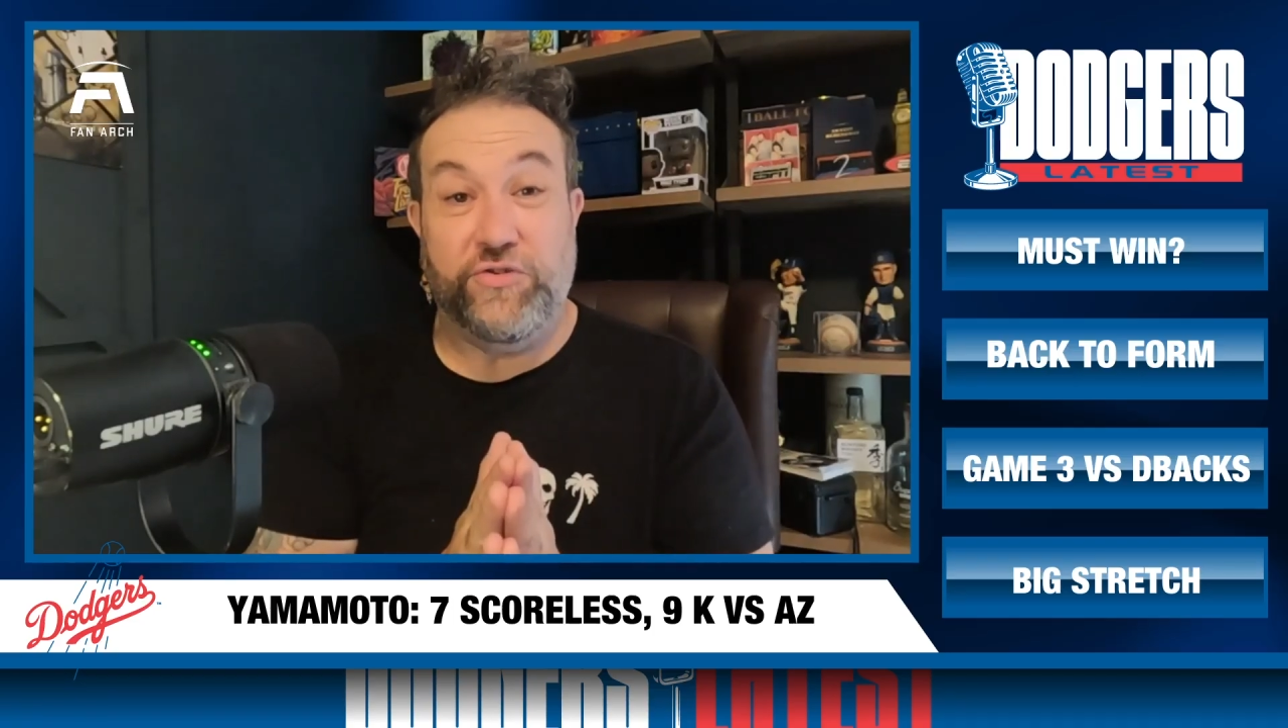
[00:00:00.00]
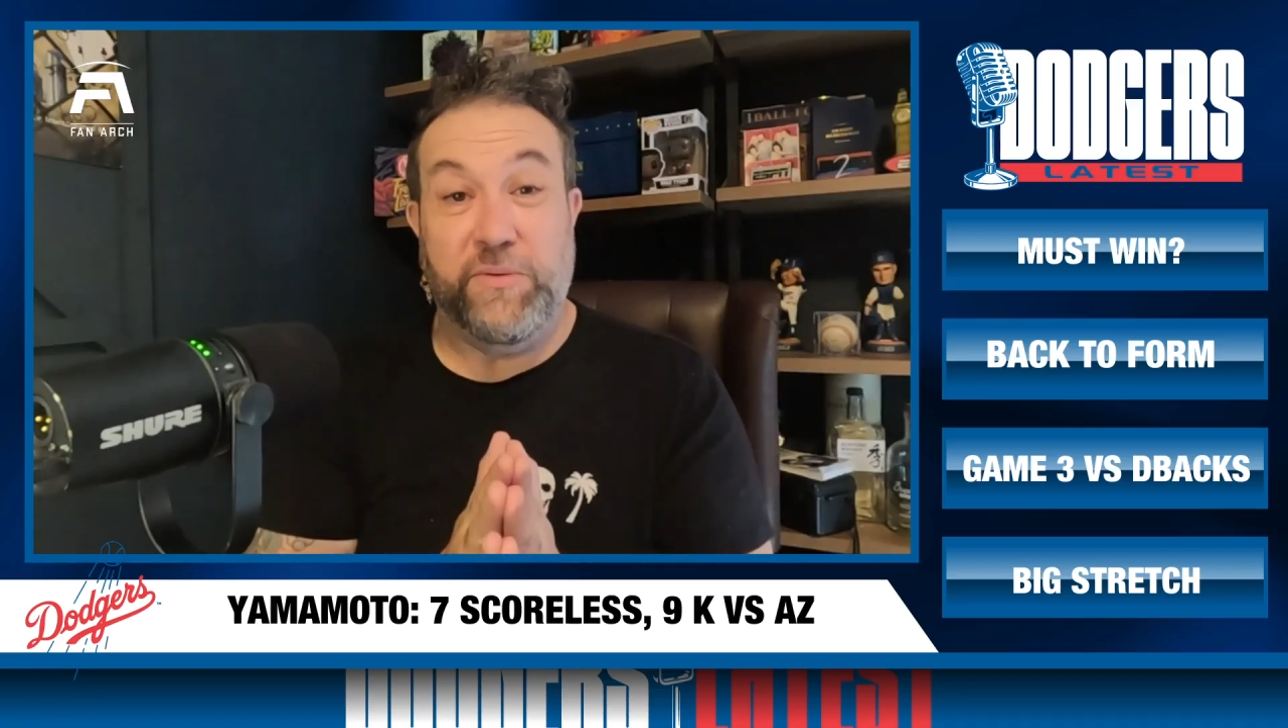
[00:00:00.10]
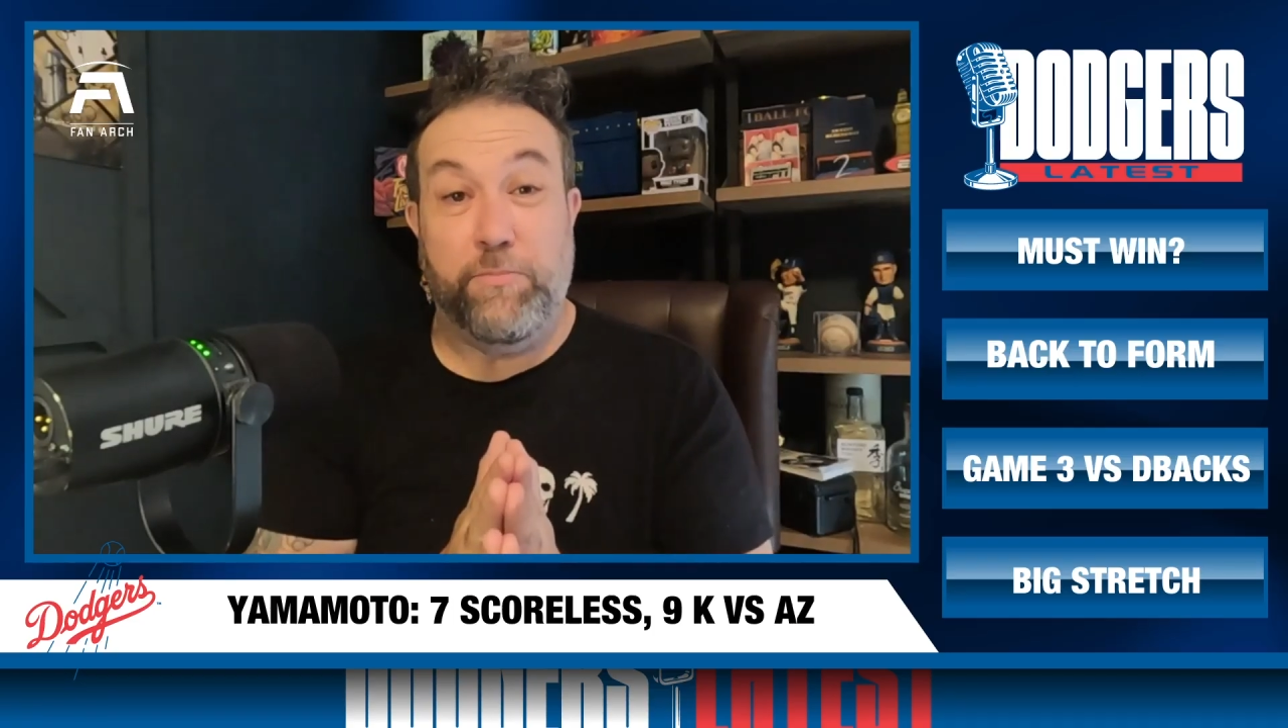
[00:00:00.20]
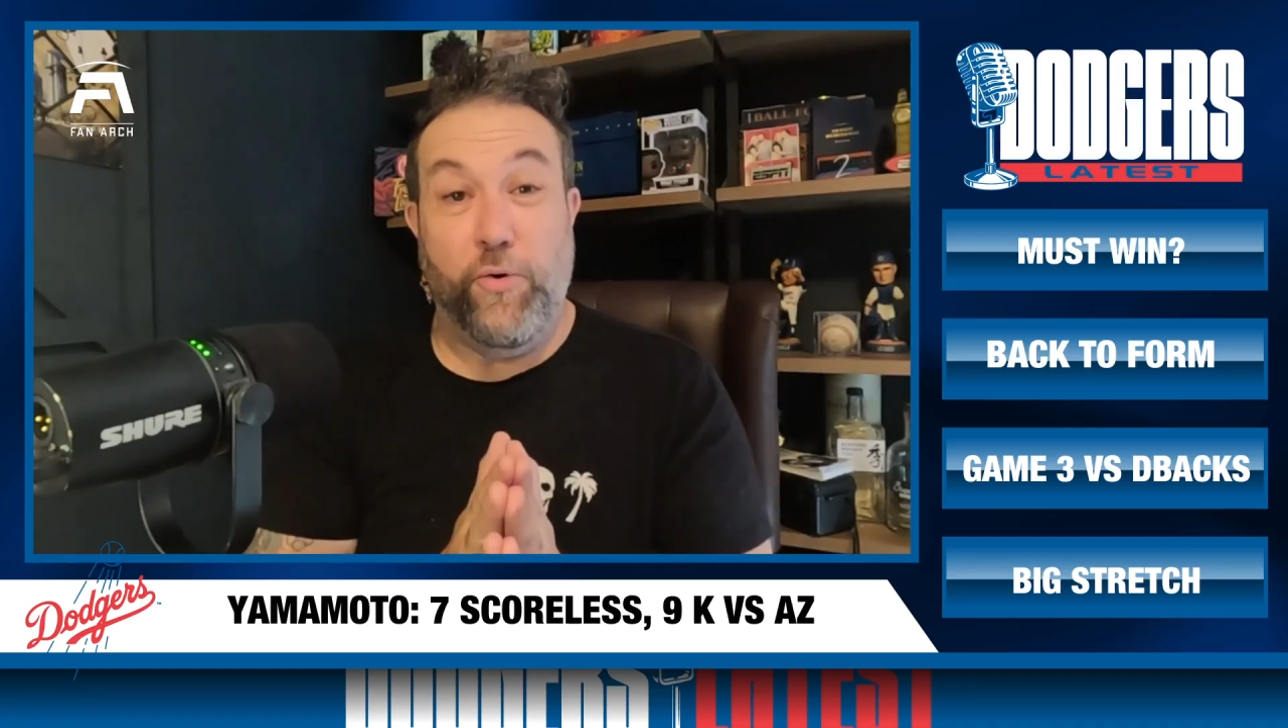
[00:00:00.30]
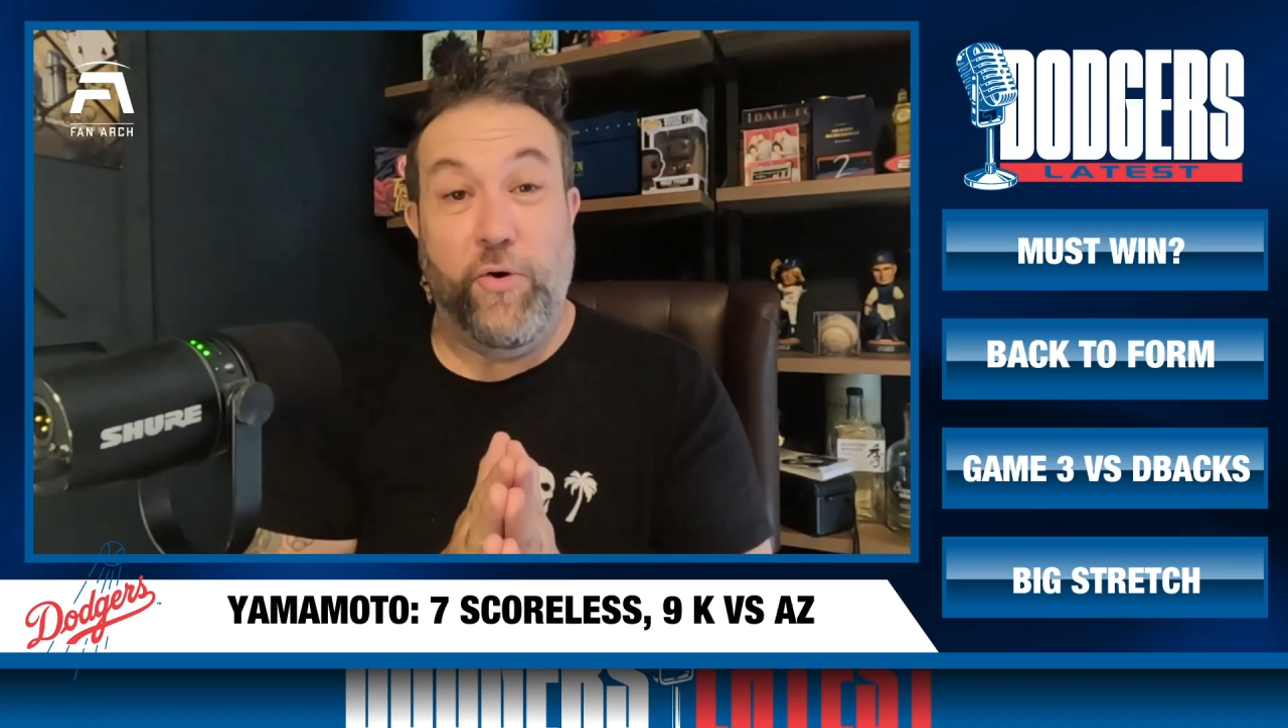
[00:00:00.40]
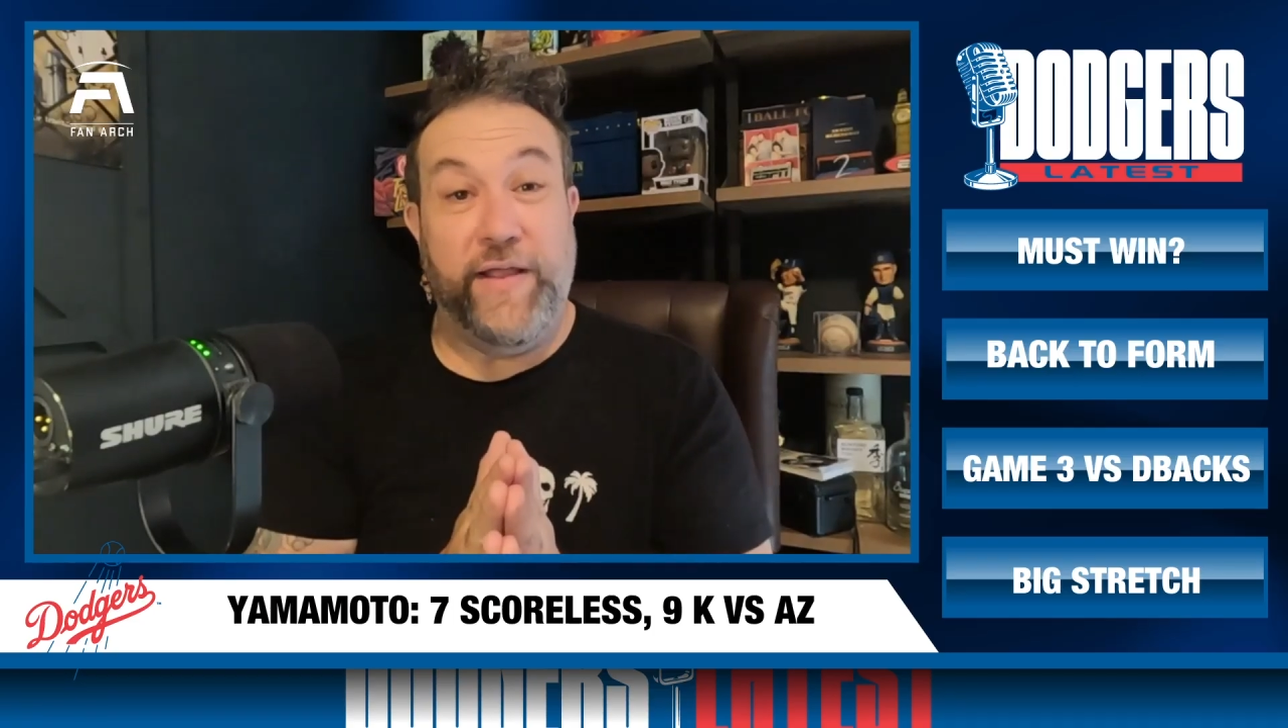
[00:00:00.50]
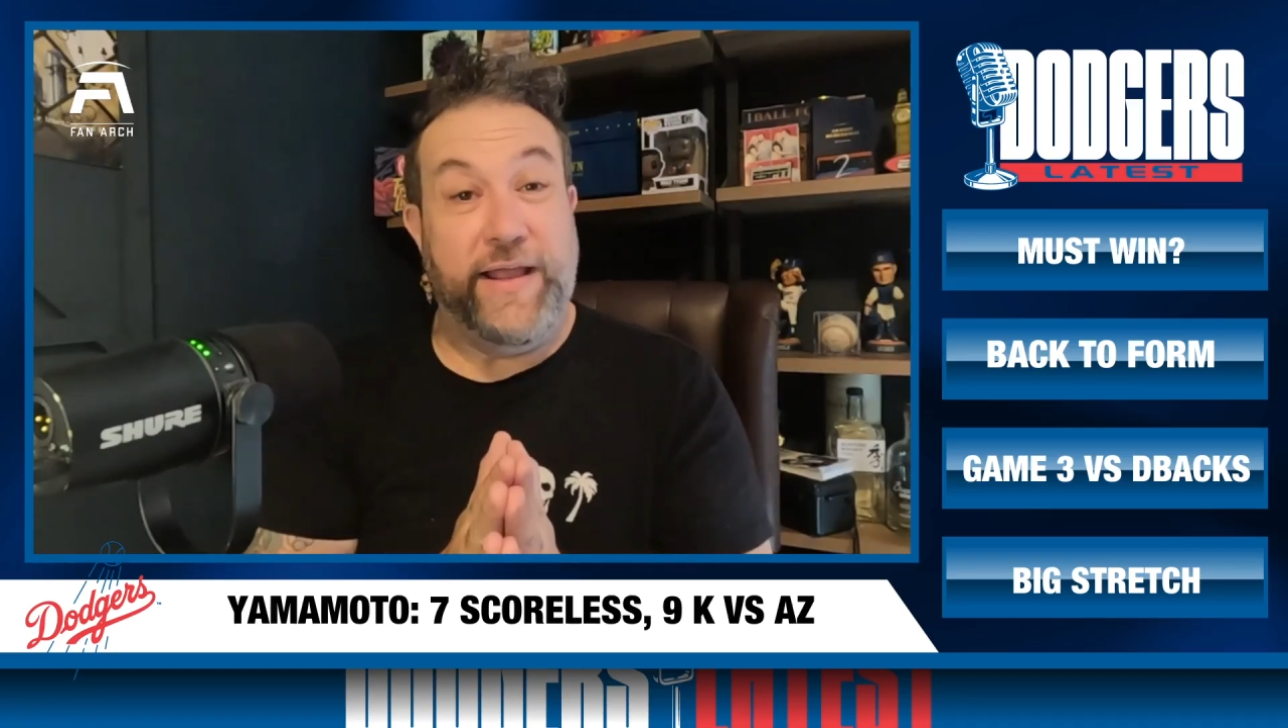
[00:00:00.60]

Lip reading: but boy,